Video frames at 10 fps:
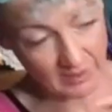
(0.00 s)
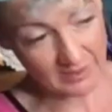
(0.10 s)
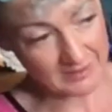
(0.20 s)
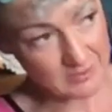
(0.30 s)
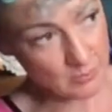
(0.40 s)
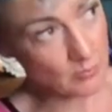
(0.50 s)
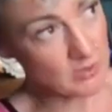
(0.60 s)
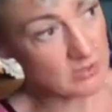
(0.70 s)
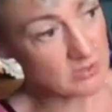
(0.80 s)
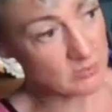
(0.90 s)
And that's what
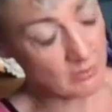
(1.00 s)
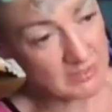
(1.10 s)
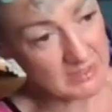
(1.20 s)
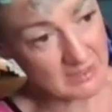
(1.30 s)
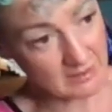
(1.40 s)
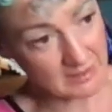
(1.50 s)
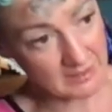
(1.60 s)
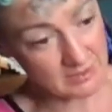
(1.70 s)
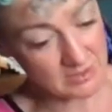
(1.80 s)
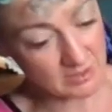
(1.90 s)
we used when we did our
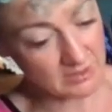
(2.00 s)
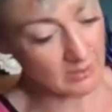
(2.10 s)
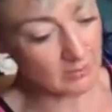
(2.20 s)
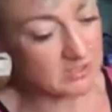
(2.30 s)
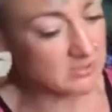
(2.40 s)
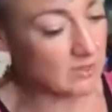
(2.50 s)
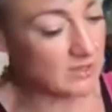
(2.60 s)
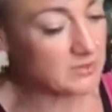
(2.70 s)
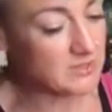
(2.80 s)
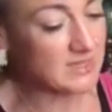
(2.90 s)
Kinu Saiga, which is where
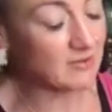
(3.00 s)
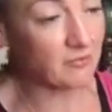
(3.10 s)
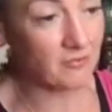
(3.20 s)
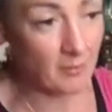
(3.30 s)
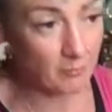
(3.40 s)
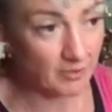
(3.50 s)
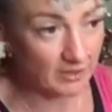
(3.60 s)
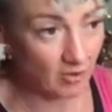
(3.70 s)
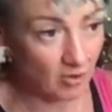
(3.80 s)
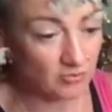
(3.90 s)
you stick
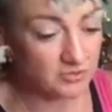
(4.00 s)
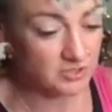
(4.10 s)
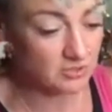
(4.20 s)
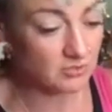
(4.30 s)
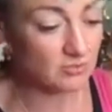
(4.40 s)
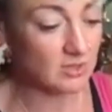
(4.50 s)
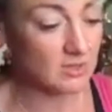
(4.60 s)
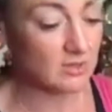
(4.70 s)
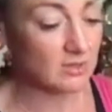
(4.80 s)
fabric onto